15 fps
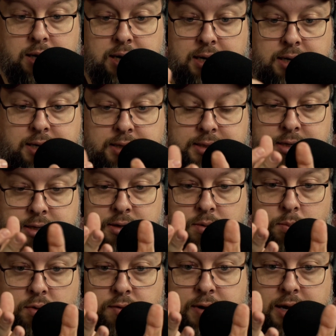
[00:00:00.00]
It doesn't
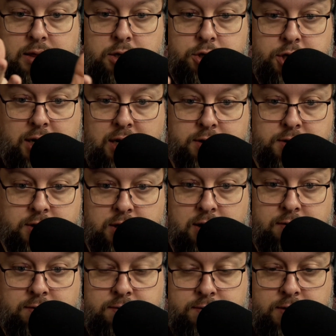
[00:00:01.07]
provide the chains
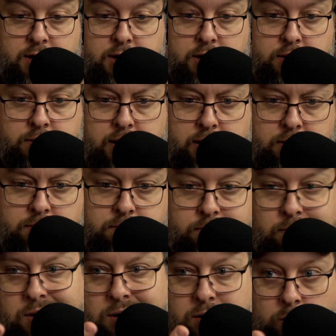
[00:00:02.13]
enough, like,
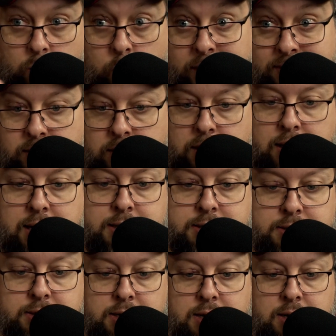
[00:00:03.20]
I don't know, width, I
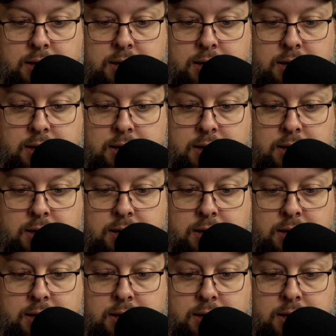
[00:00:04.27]
guess,